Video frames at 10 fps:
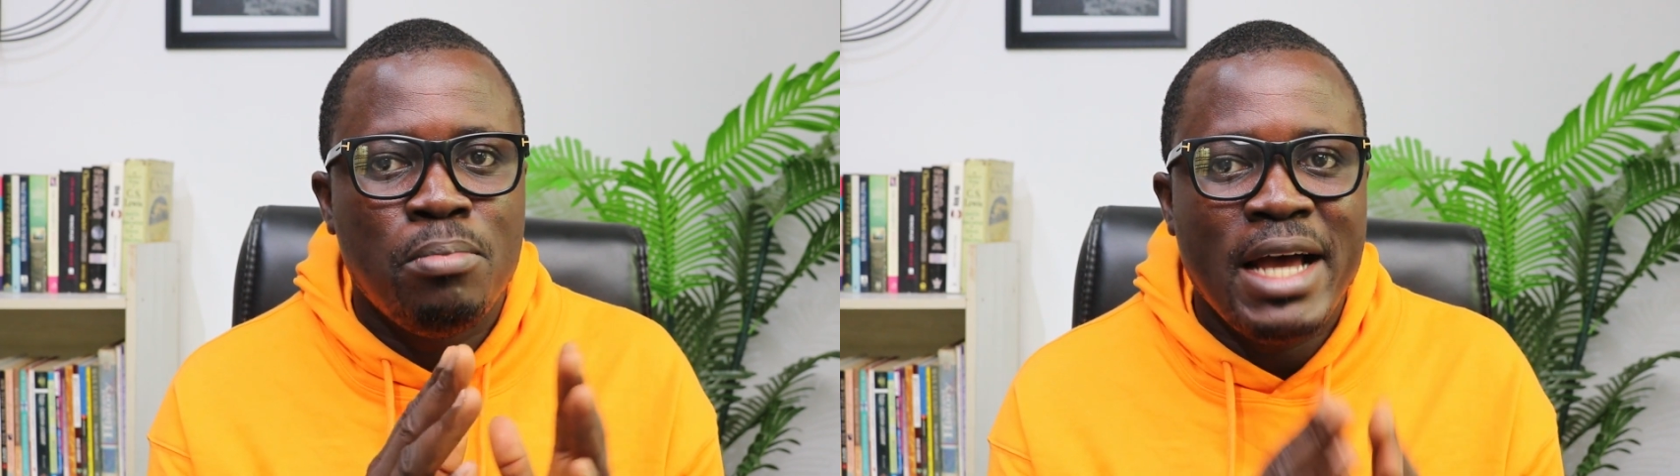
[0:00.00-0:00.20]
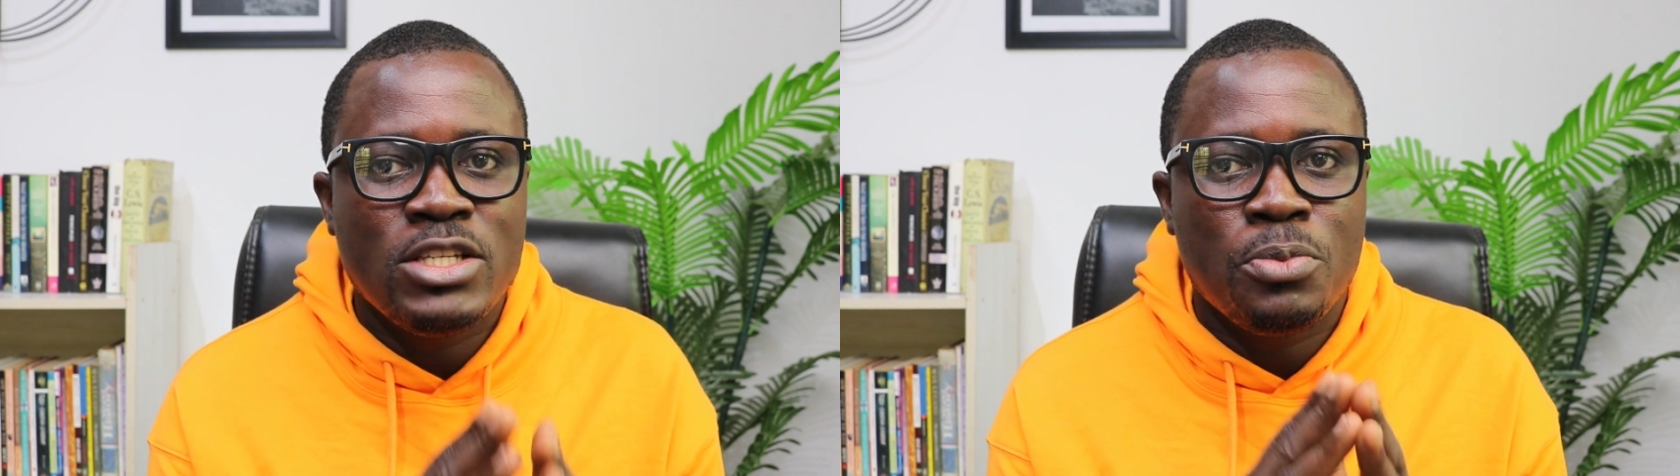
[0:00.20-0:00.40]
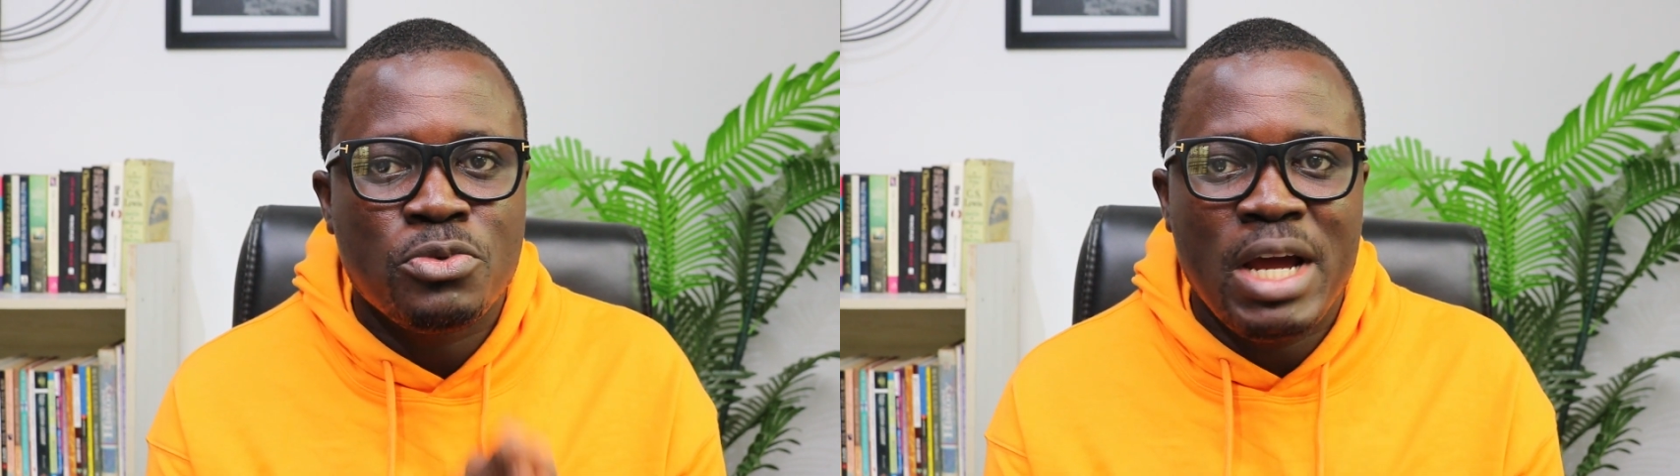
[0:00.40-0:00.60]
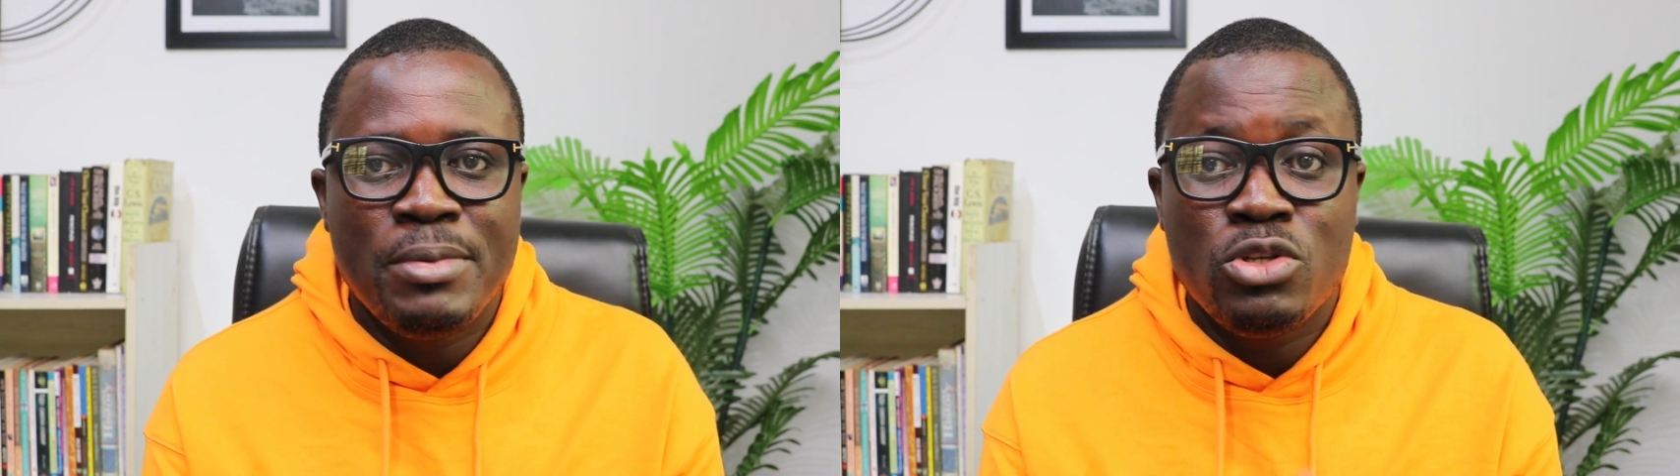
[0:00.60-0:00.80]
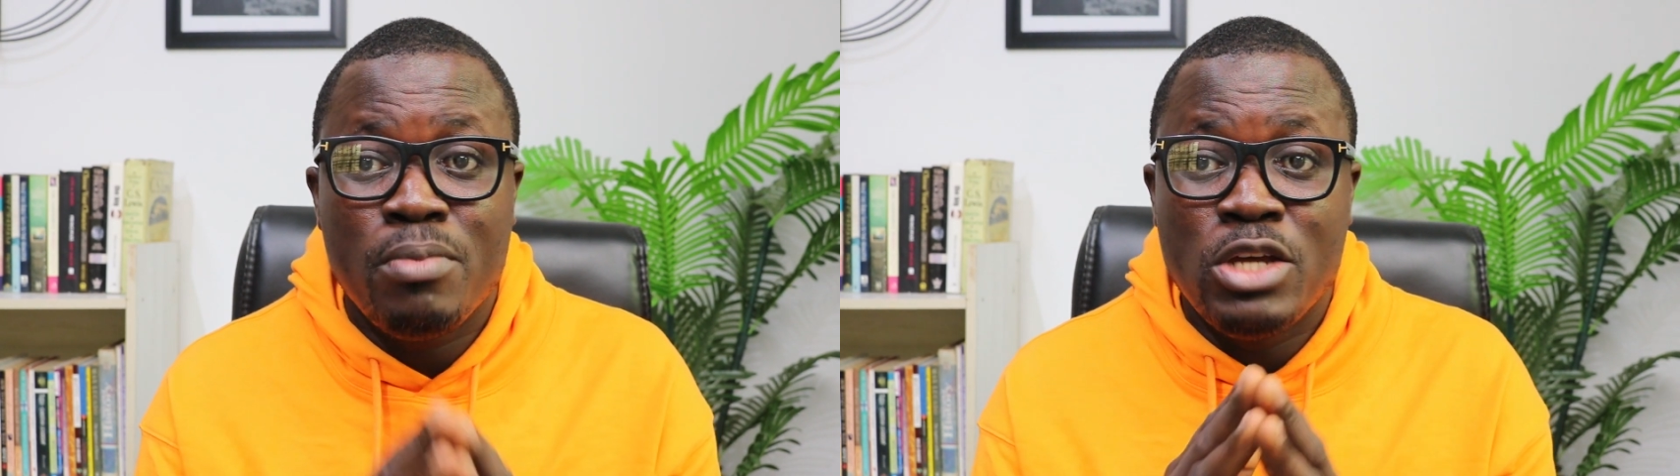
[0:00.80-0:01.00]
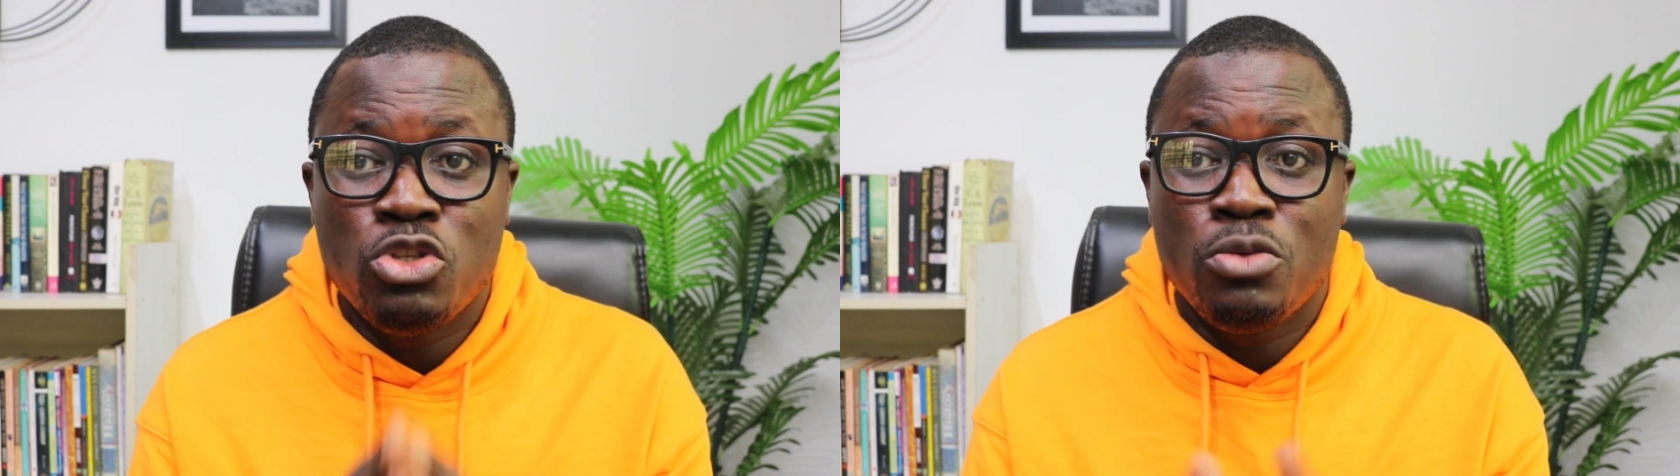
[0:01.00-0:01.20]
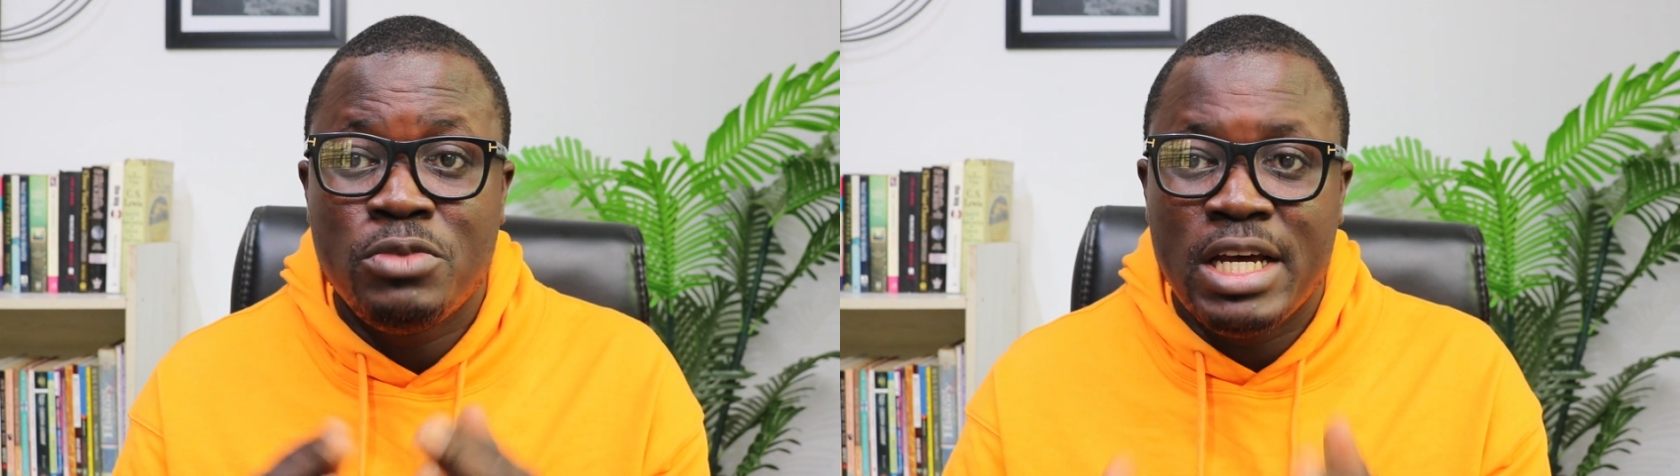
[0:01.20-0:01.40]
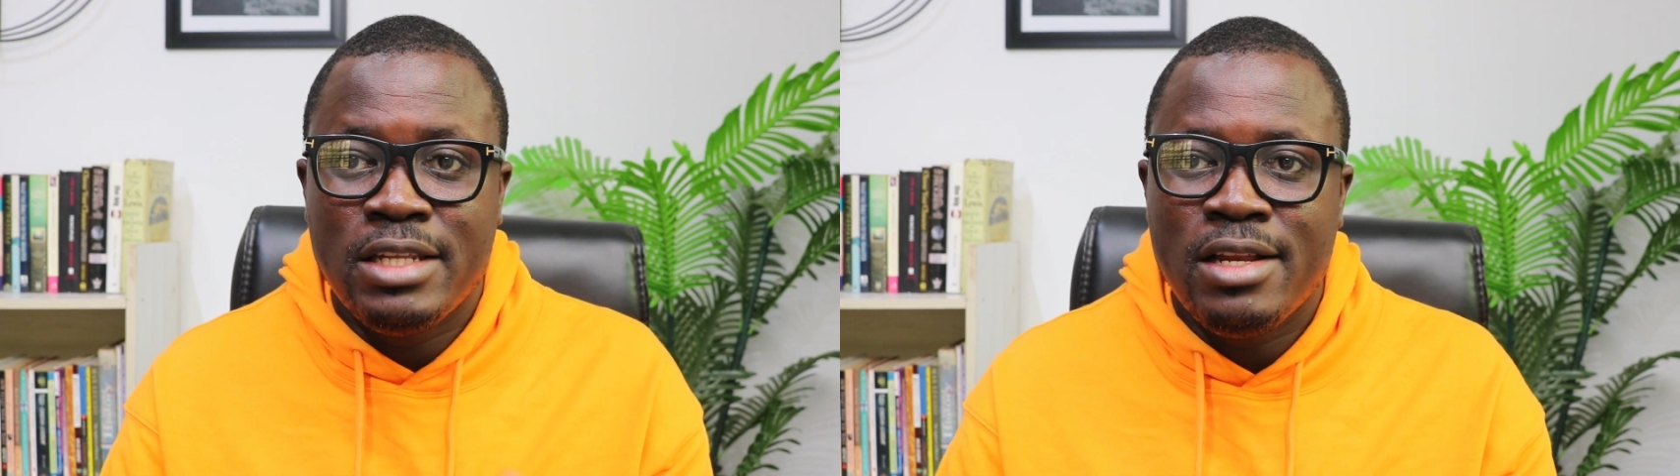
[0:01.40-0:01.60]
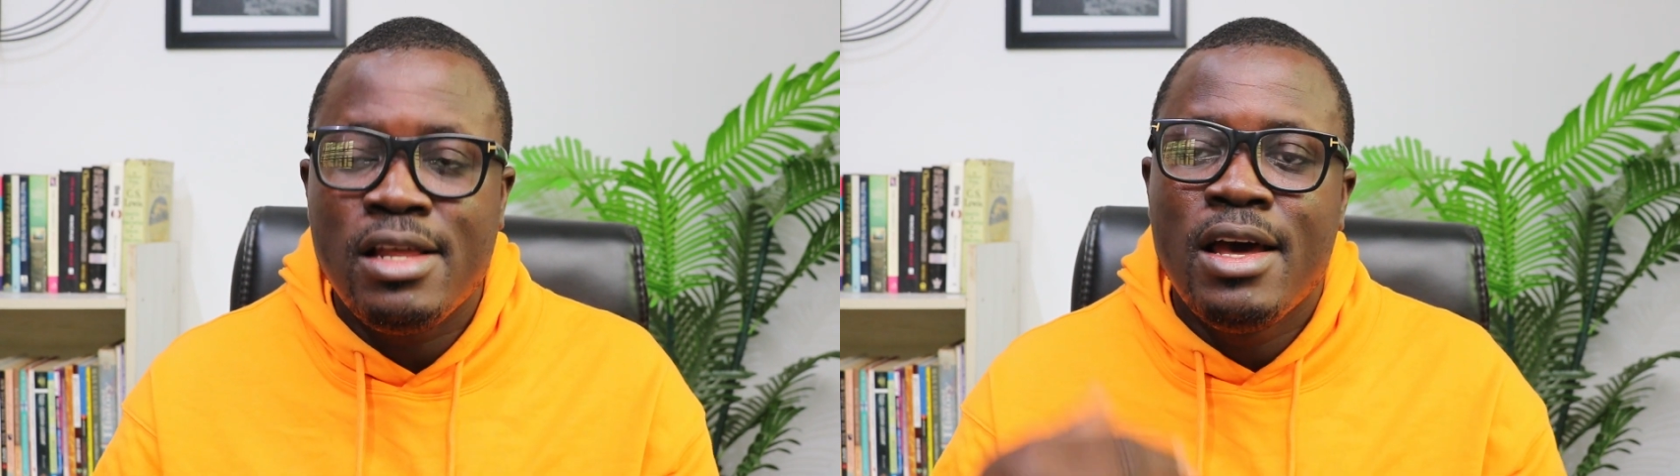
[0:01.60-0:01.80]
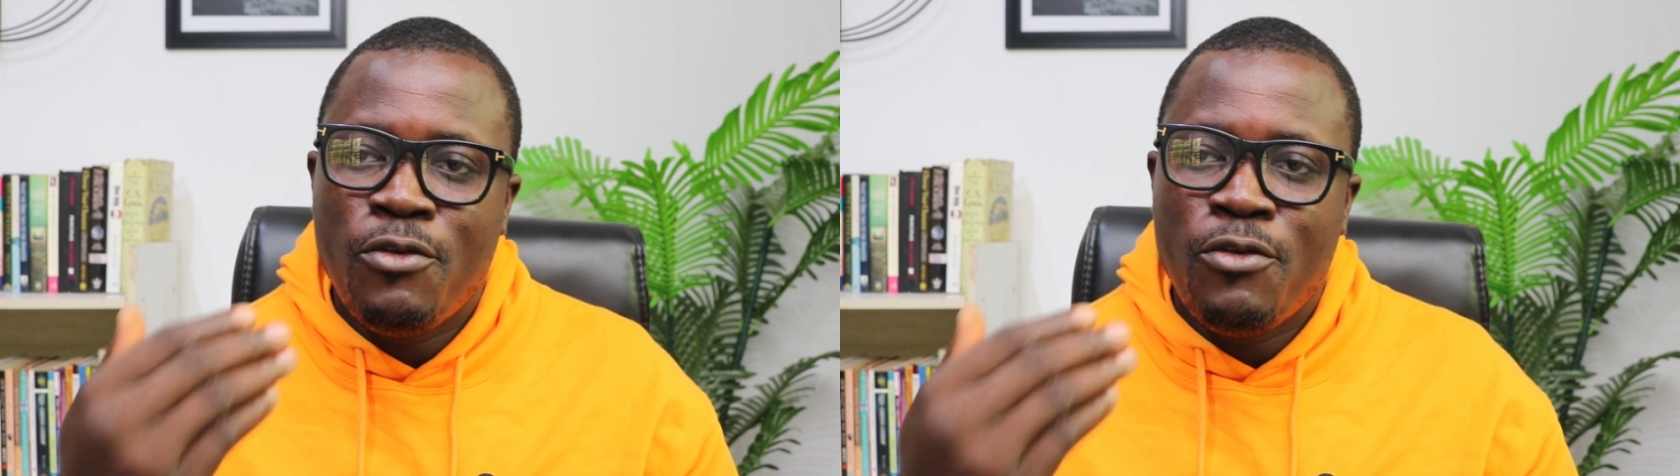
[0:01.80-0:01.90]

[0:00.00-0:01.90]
by subscribing to my YouTube channel